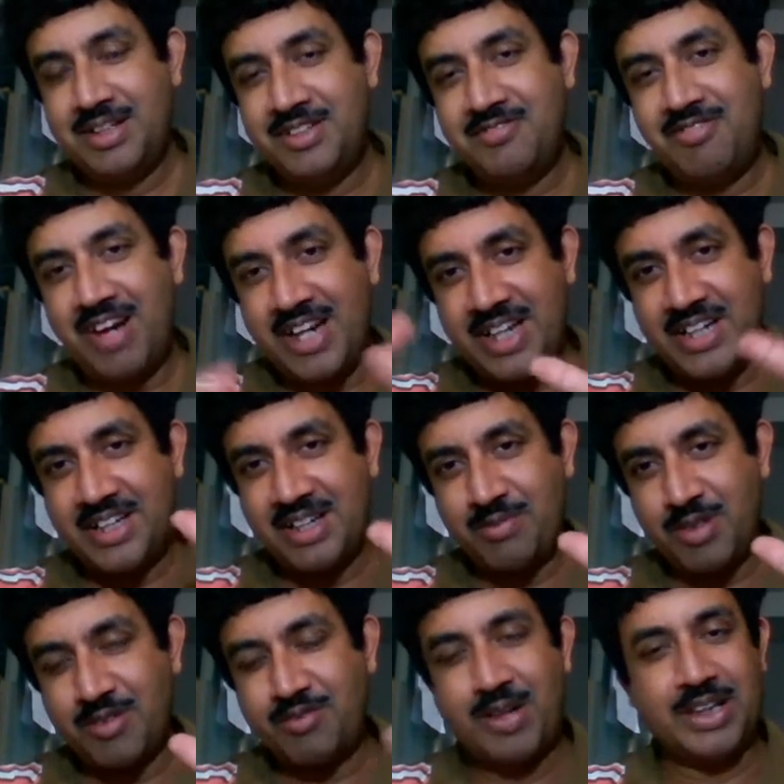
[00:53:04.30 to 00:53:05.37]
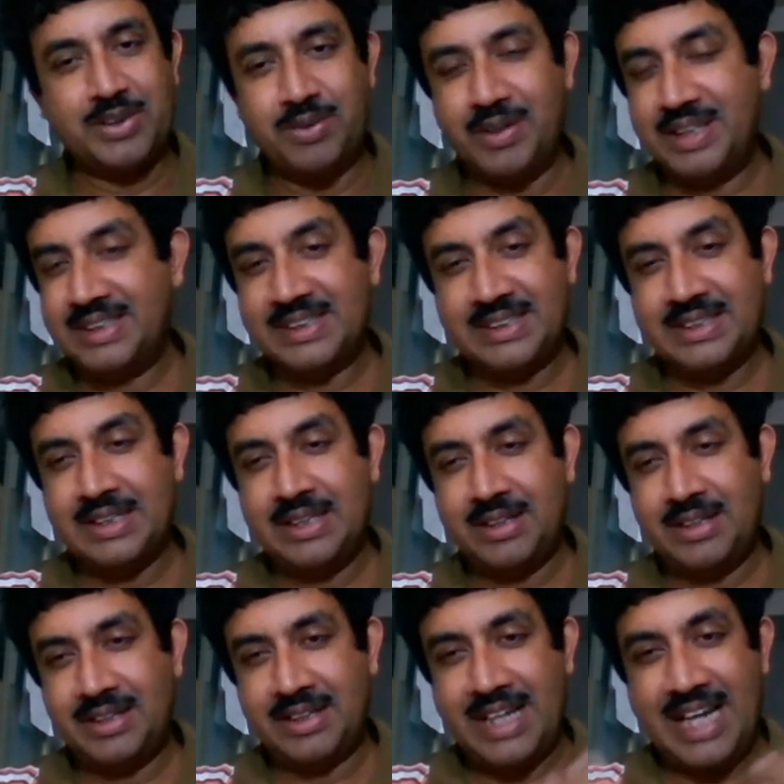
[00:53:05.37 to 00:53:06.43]
infinite number of pathways
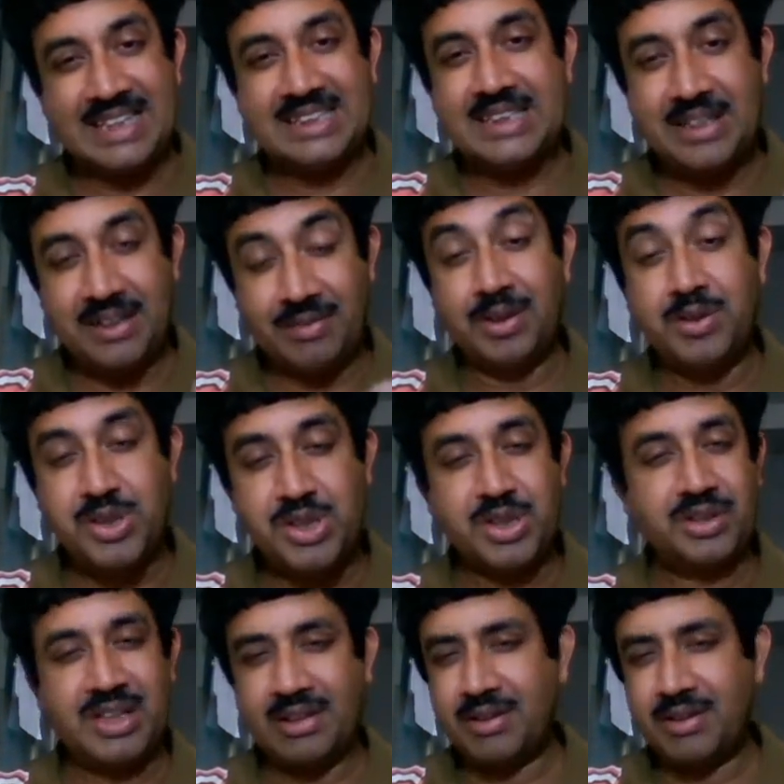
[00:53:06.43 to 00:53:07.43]
in cancer evolution,